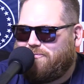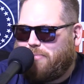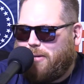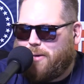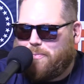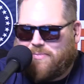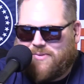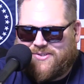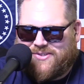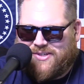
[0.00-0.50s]

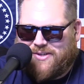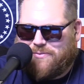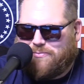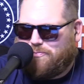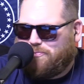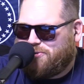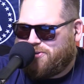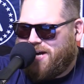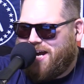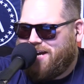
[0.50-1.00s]
purposely
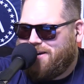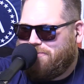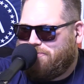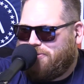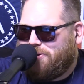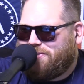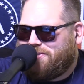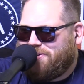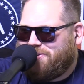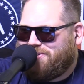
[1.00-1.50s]
trying to
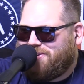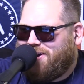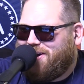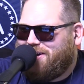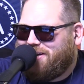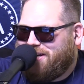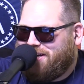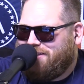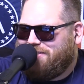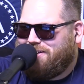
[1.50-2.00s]
put their
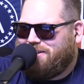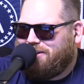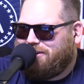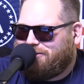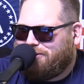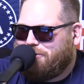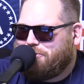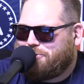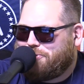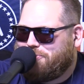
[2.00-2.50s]
dog in the
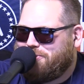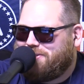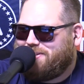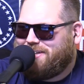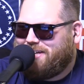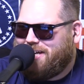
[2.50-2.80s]
enclosure with the